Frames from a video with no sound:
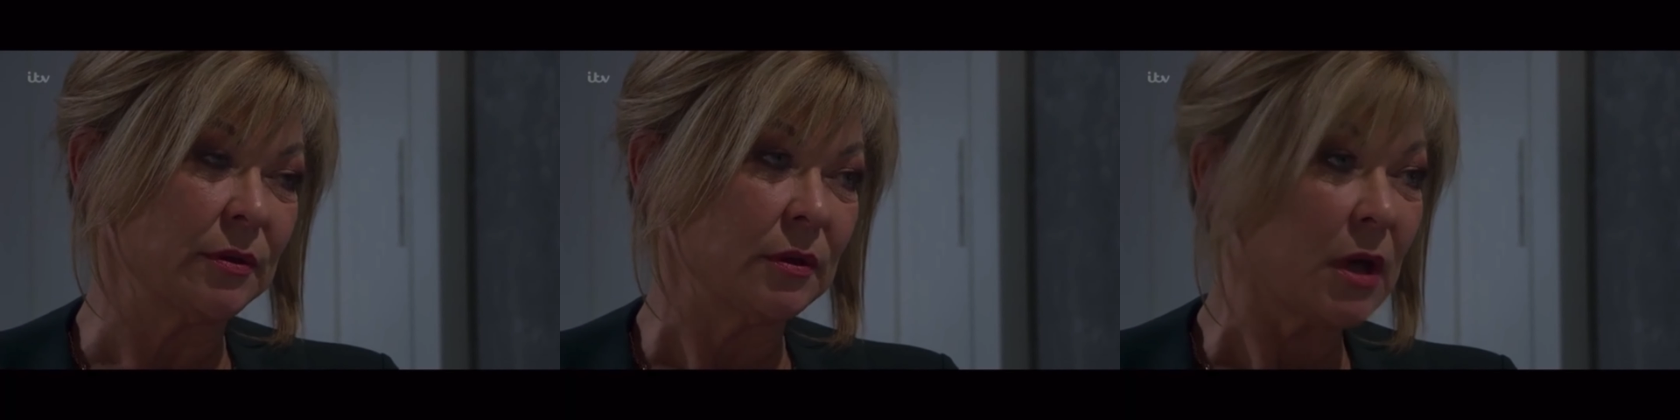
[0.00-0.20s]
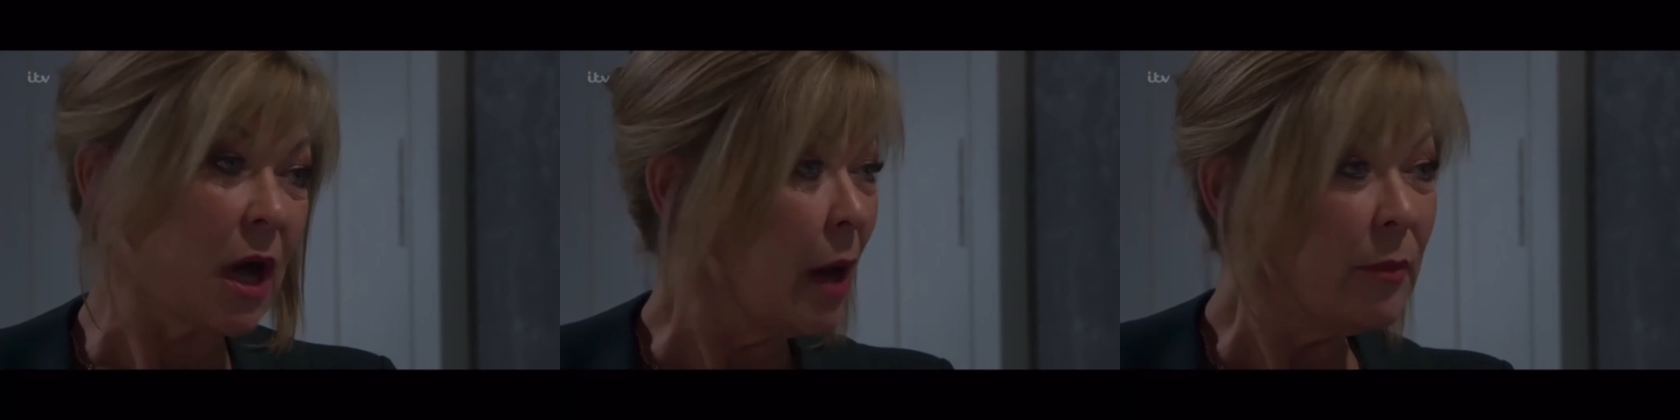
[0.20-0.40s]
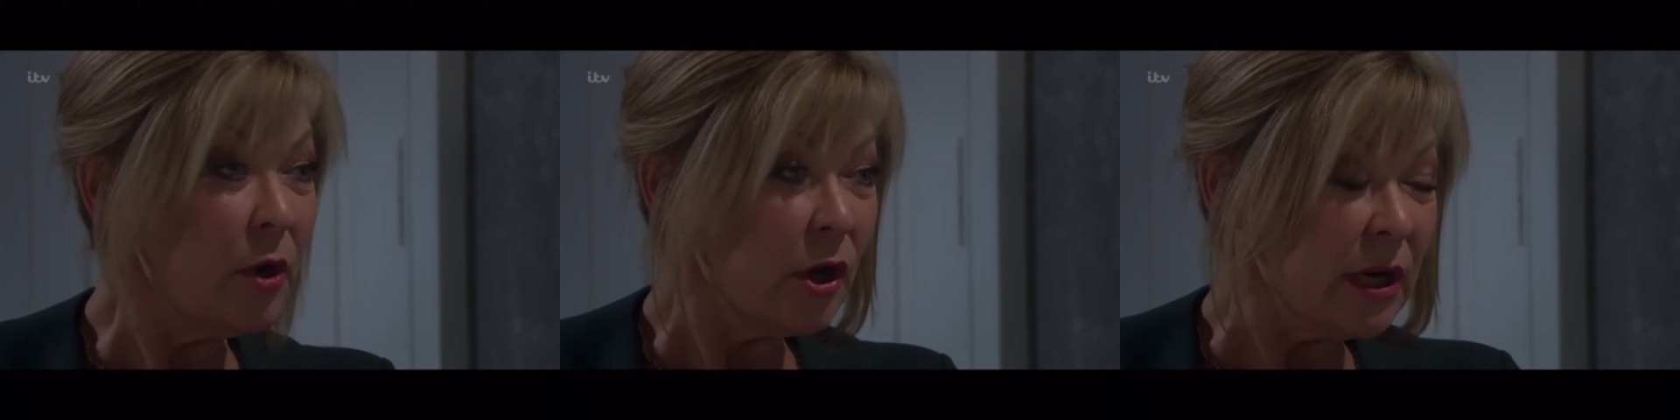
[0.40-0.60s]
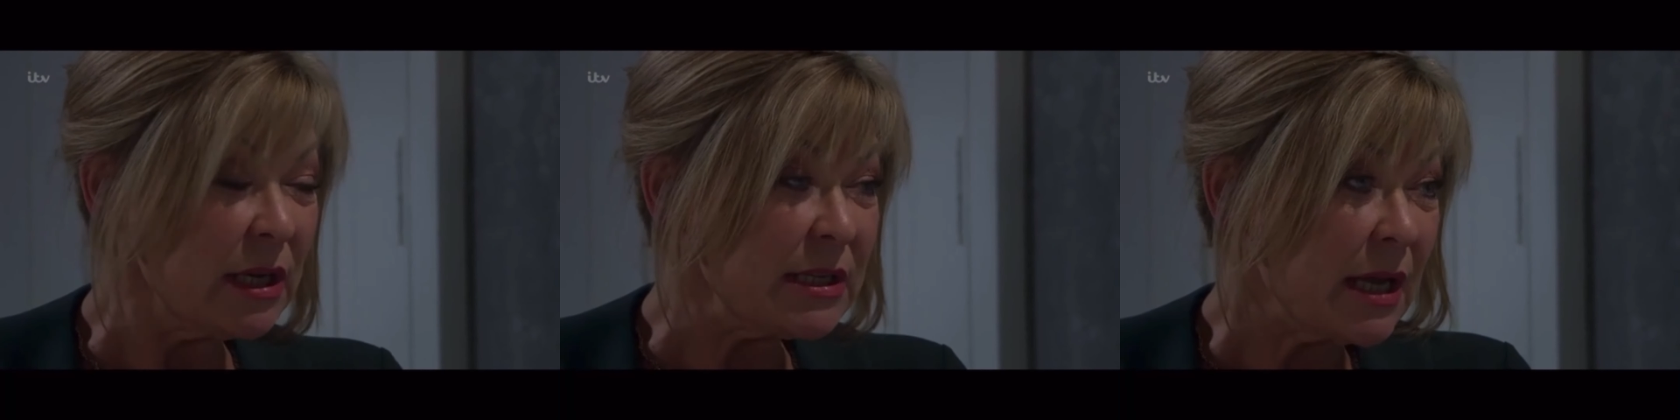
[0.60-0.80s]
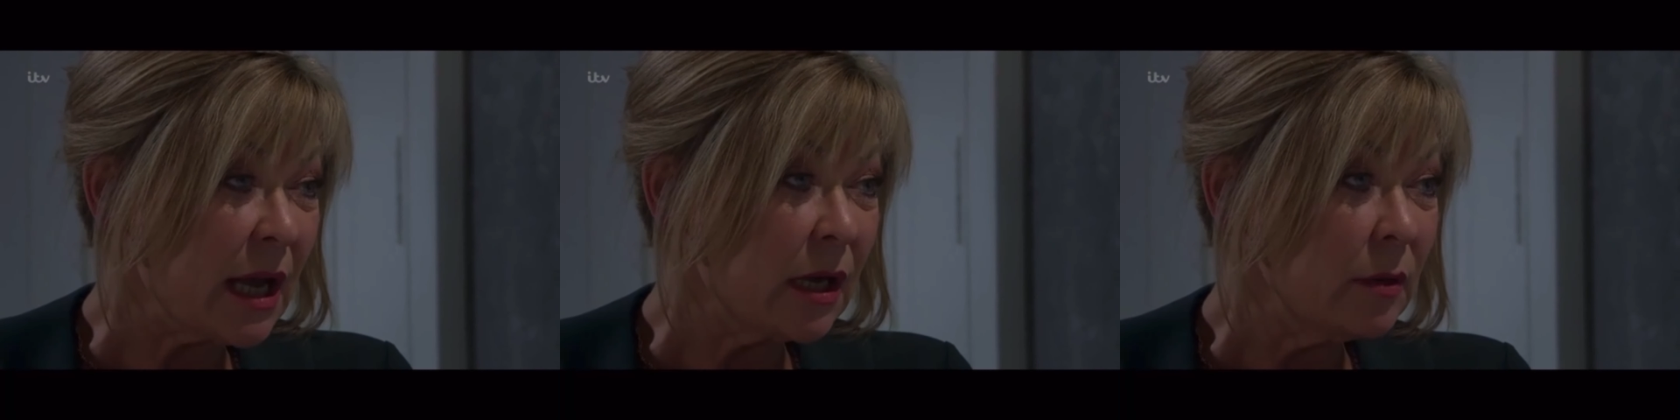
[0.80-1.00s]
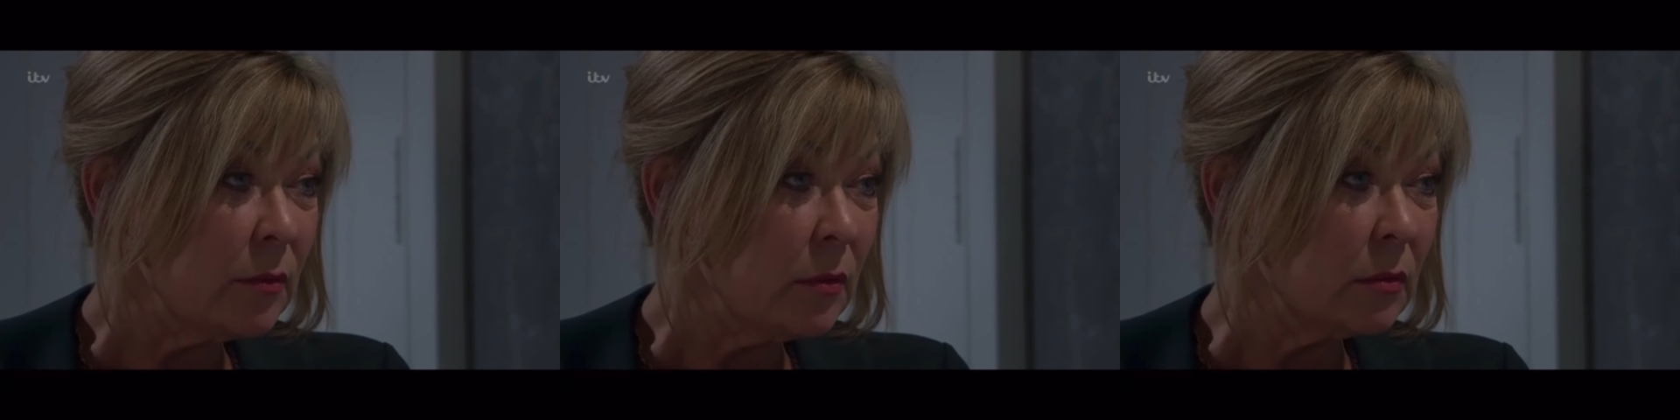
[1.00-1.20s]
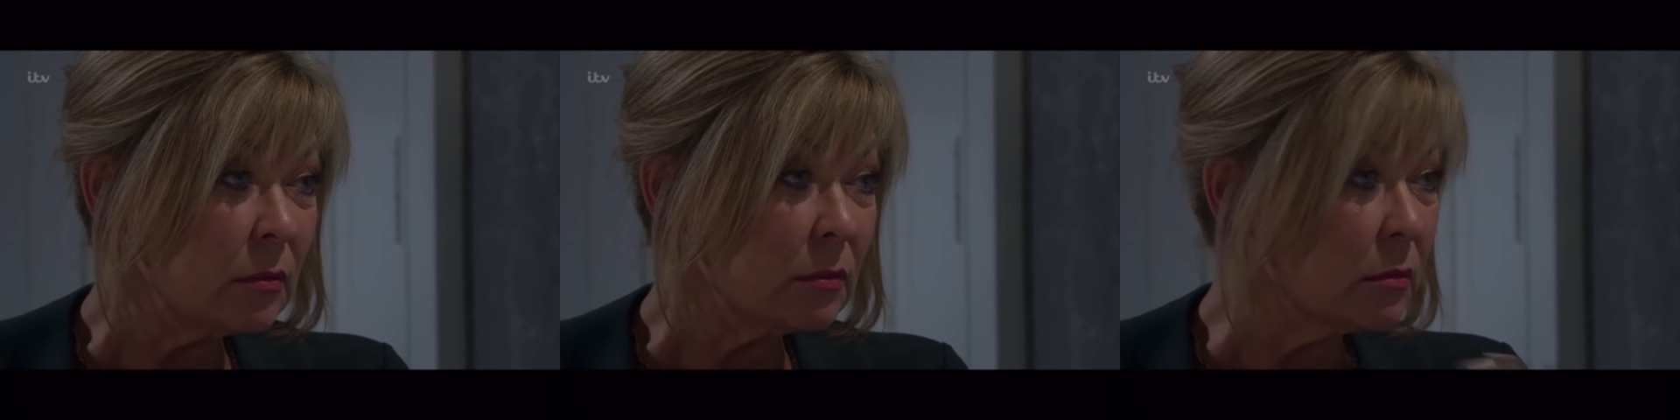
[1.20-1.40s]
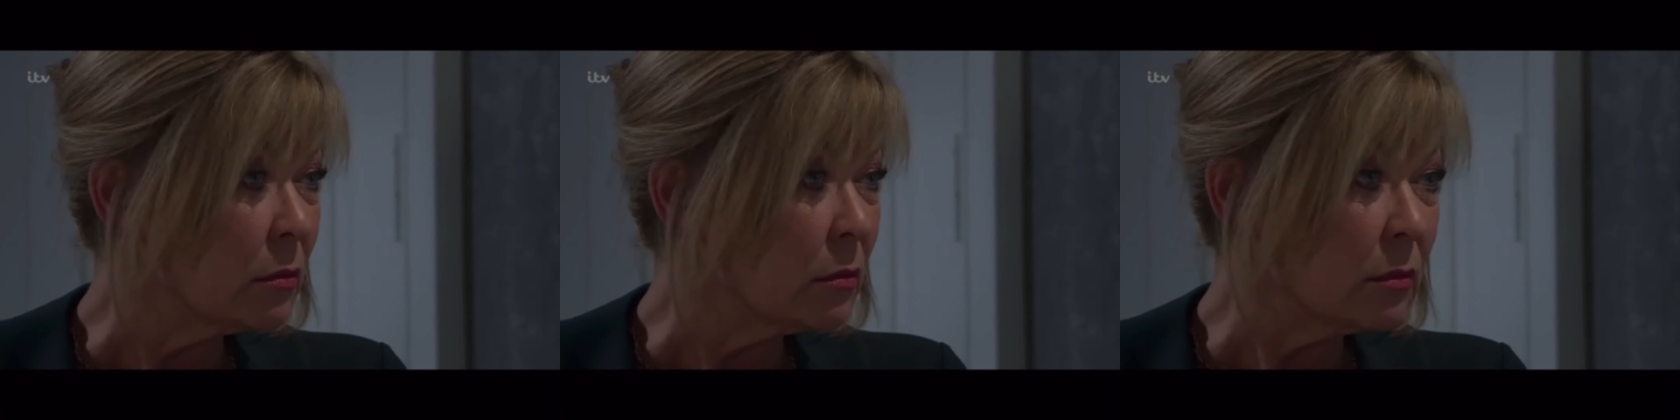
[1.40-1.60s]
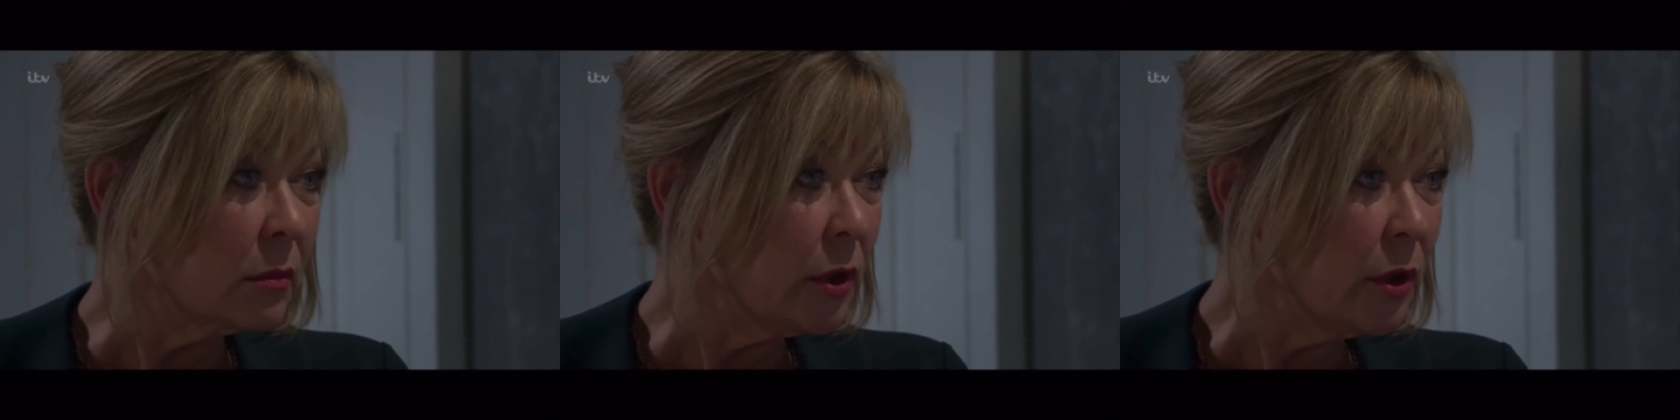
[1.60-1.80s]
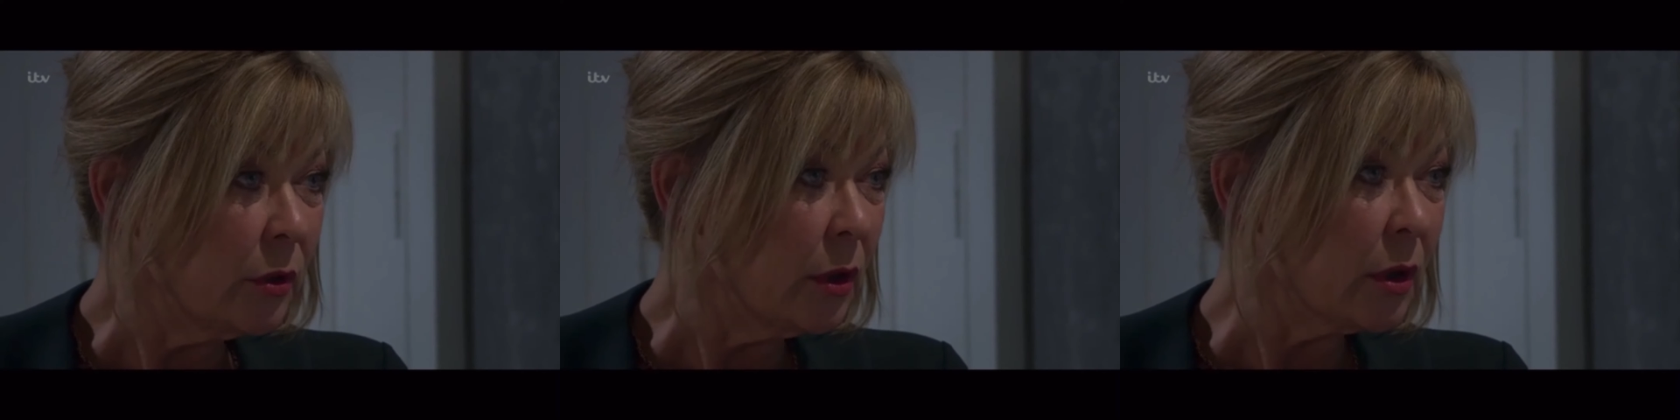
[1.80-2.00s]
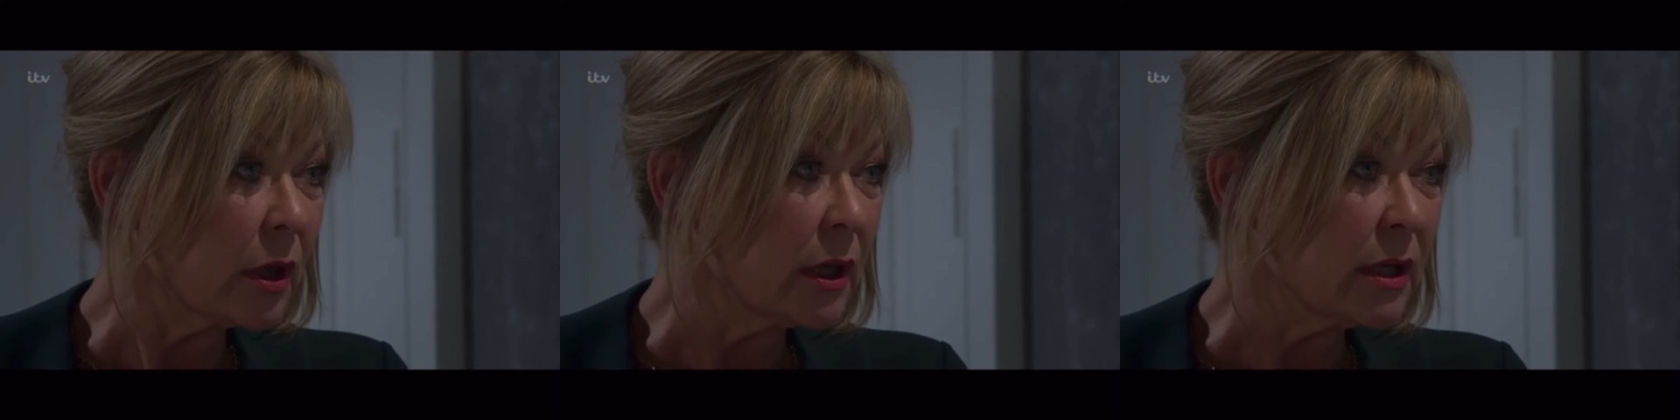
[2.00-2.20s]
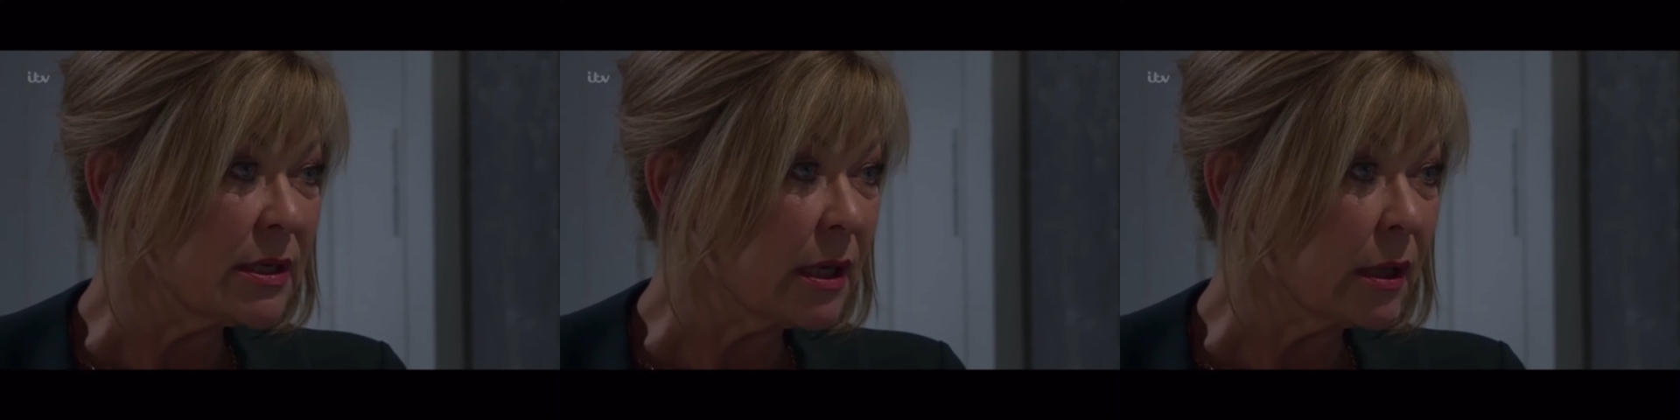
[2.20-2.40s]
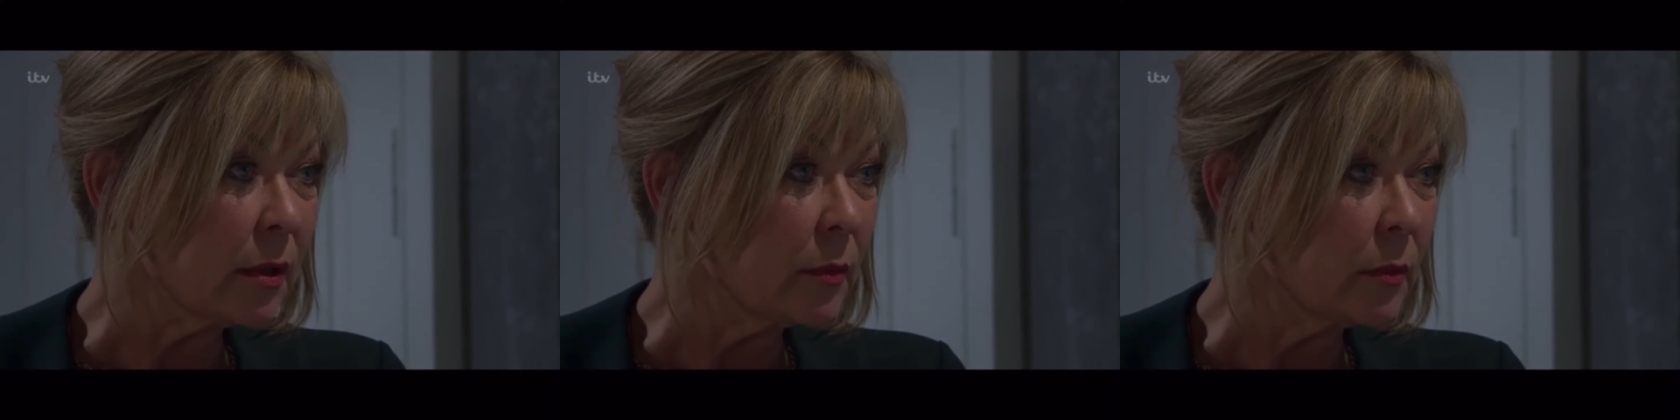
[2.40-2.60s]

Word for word: I'm not going to tell him. You're not going to tell him.